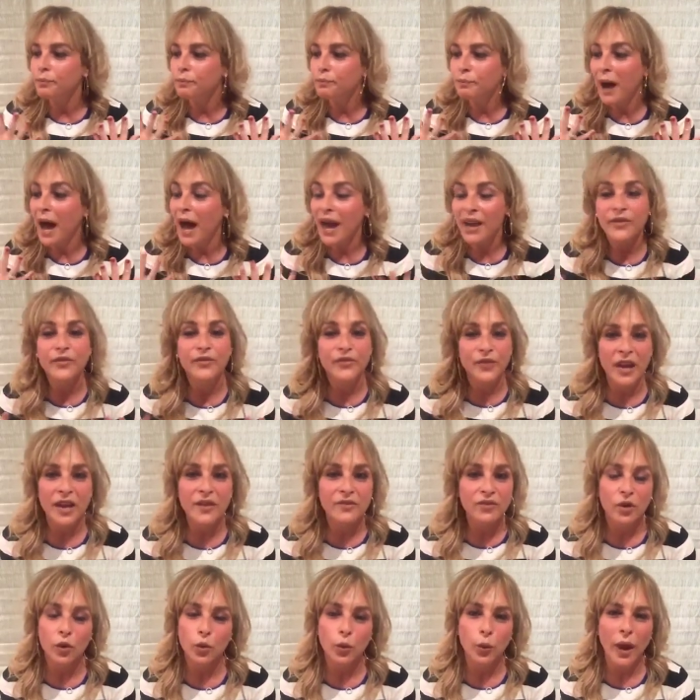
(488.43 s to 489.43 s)
my
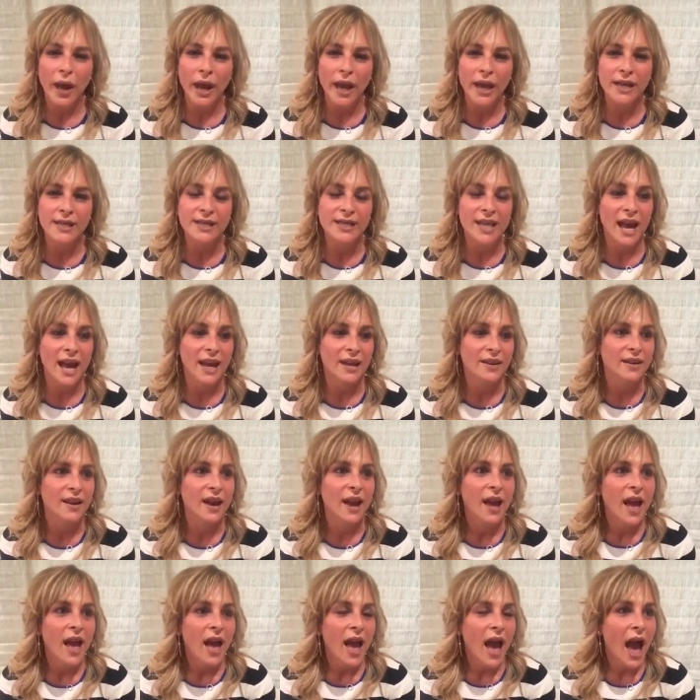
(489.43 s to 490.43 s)
favorite ways and
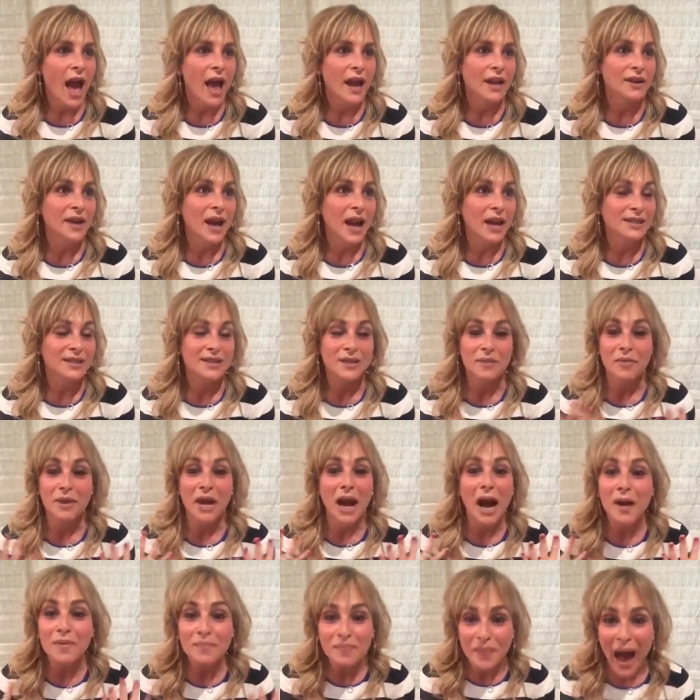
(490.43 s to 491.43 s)
and and
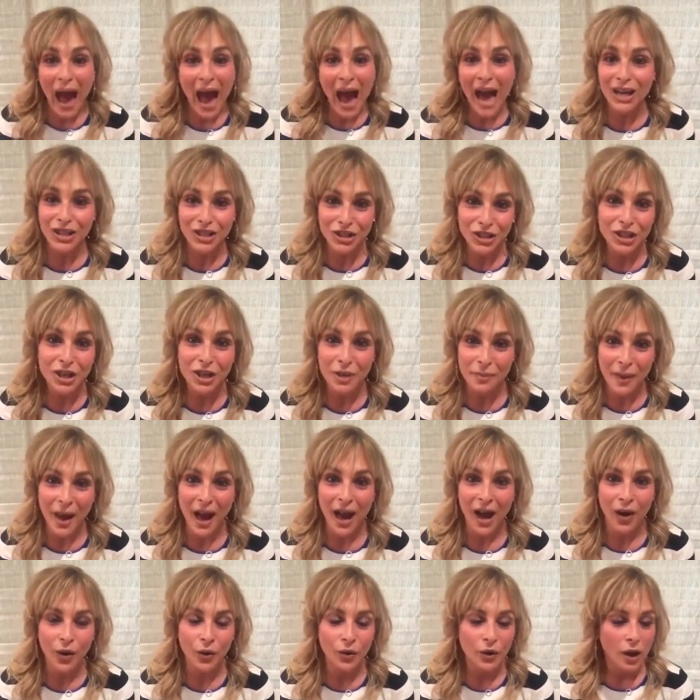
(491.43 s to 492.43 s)
something I'm passionate
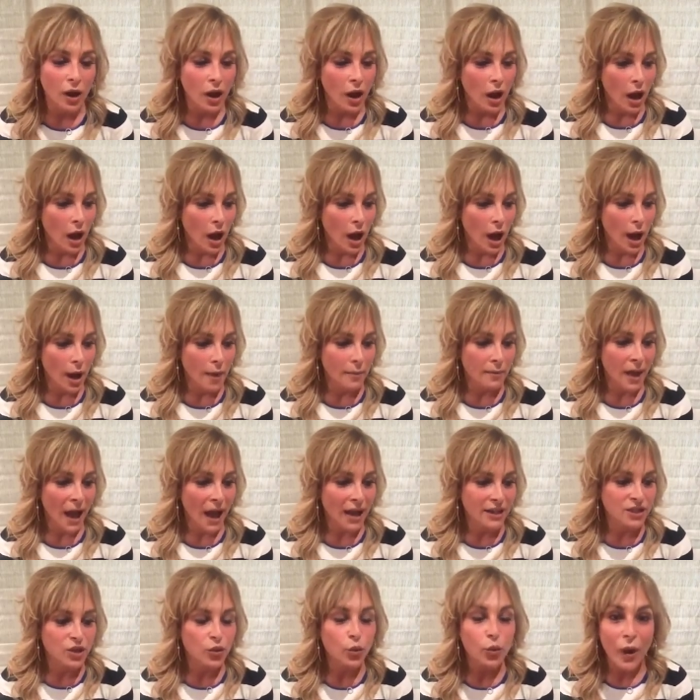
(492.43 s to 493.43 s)
about um,
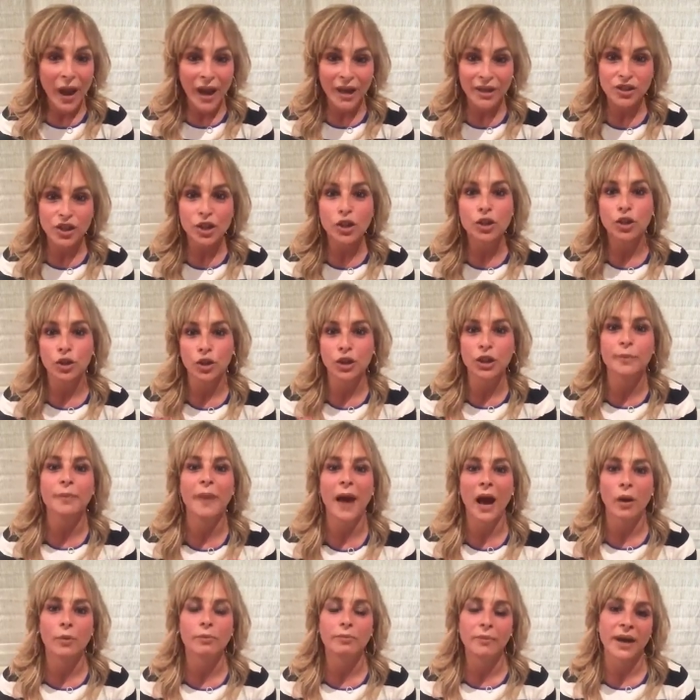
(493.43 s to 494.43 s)
as a way to learn
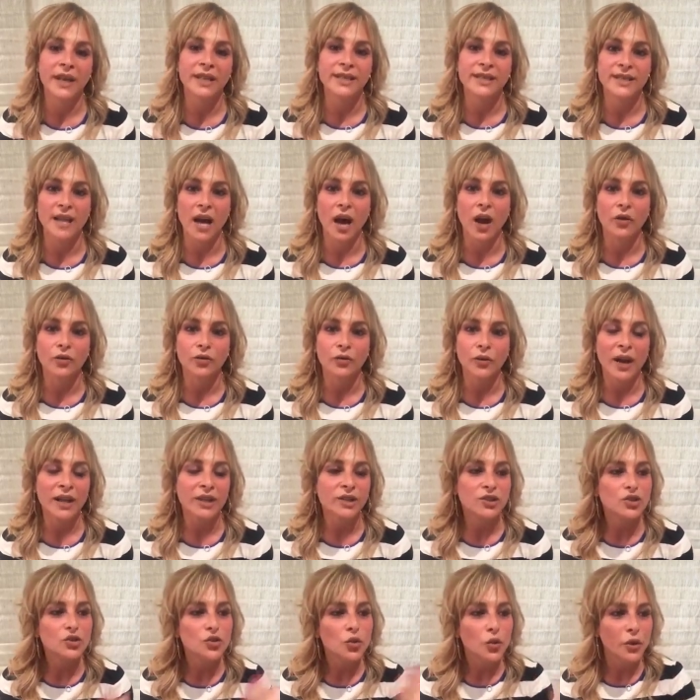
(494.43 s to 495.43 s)
about myself,
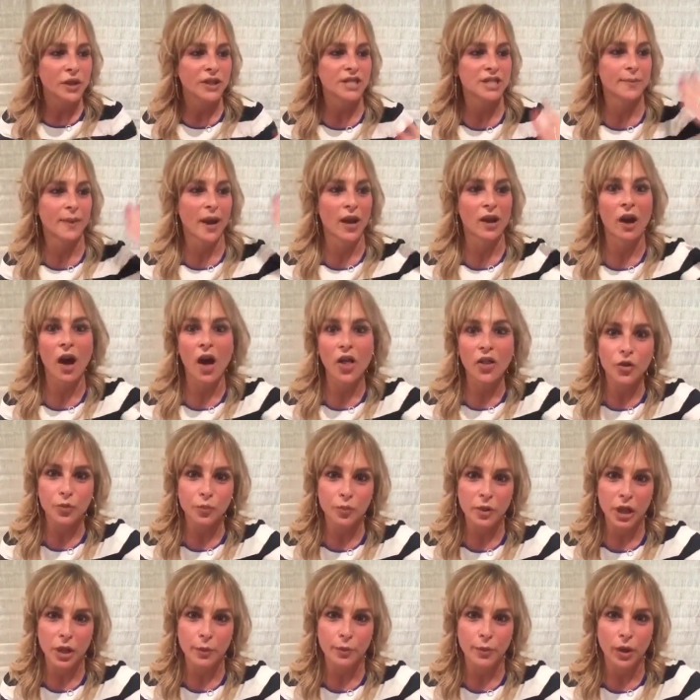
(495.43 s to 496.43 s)
right? Stories about other
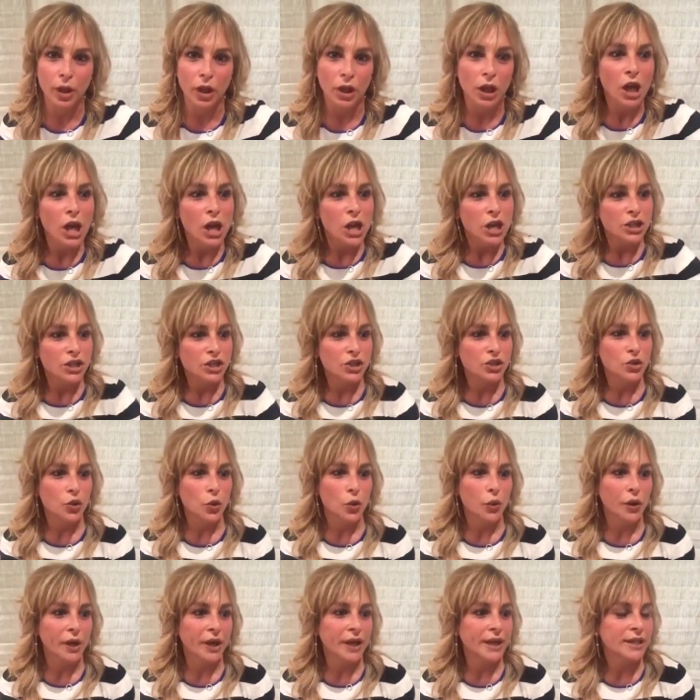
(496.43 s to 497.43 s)
people,
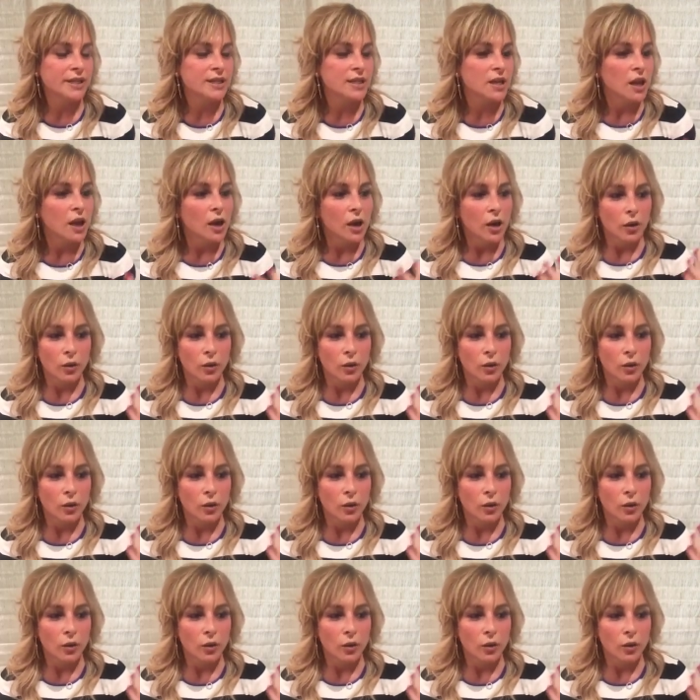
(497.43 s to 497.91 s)
stories